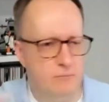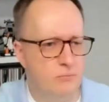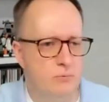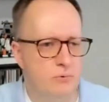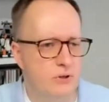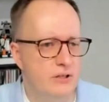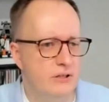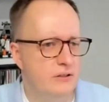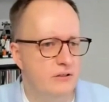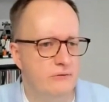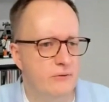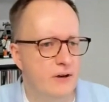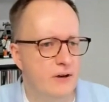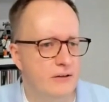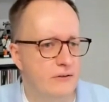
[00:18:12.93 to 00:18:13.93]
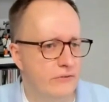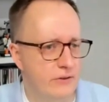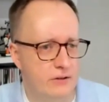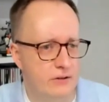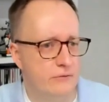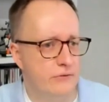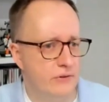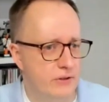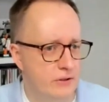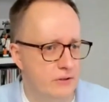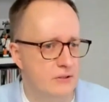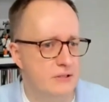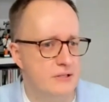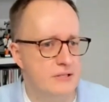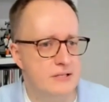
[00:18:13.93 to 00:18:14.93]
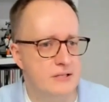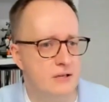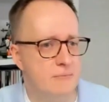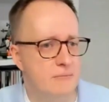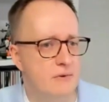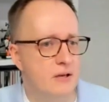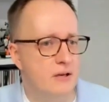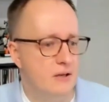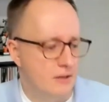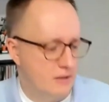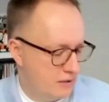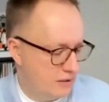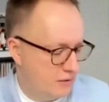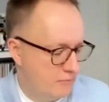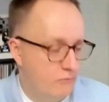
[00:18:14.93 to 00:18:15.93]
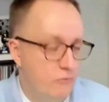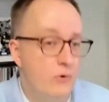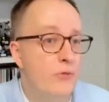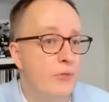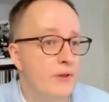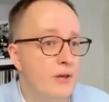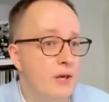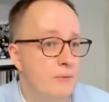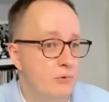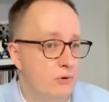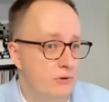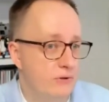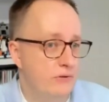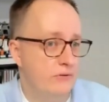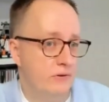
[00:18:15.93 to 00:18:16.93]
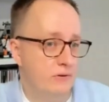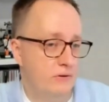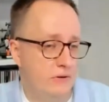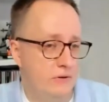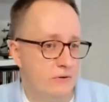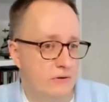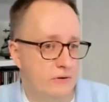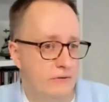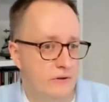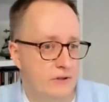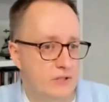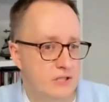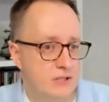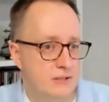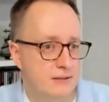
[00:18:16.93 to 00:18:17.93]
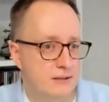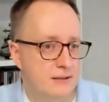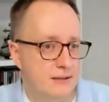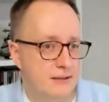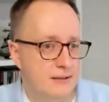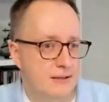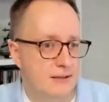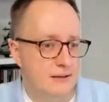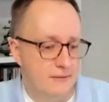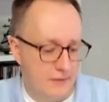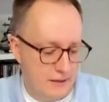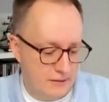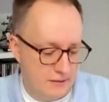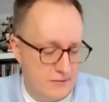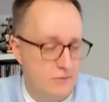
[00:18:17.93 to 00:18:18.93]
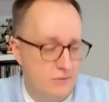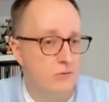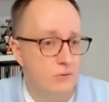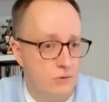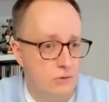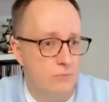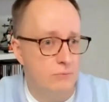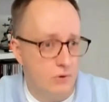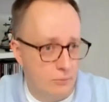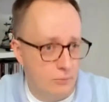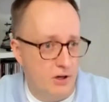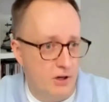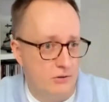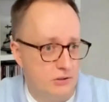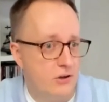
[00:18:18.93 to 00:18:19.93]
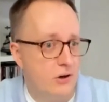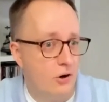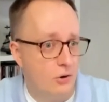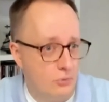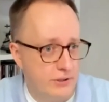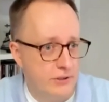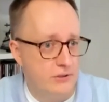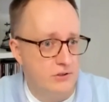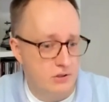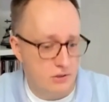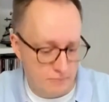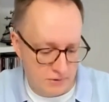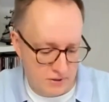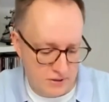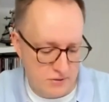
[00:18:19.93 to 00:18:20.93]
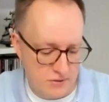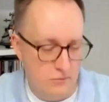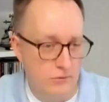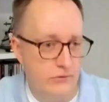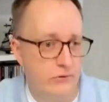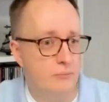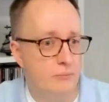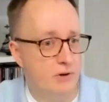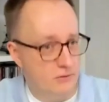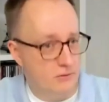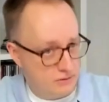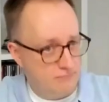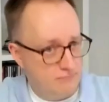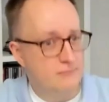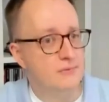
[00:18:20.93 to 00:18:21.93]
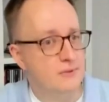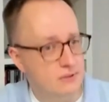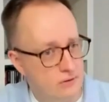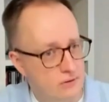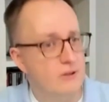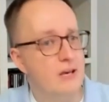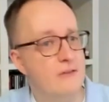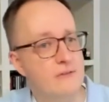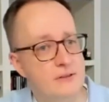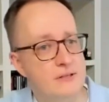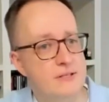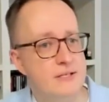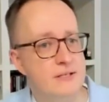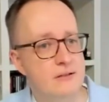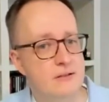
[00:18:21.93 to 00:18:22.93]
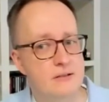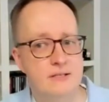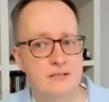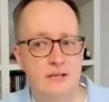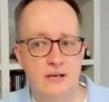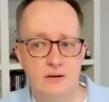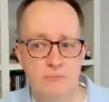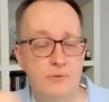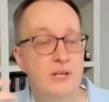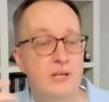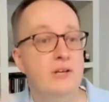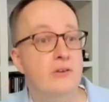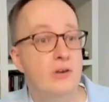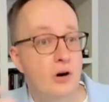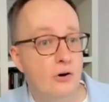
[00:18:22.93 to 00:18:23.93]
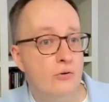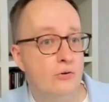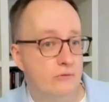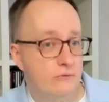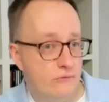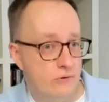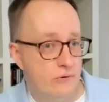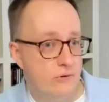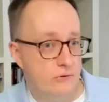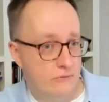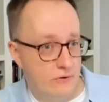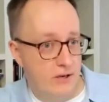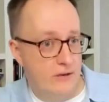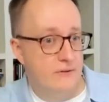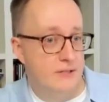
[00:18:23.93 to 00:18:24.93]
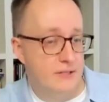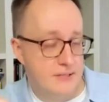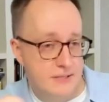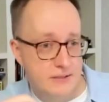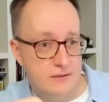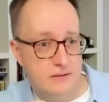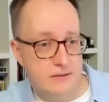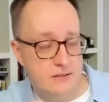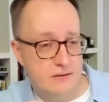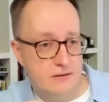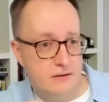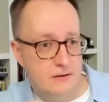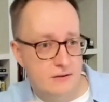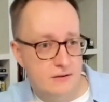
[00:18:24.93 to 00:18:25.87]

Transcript: predefined set of skills with the employees in the organization. Then it's not all about holding a job, but it's also about having the skills and being known for having these skills.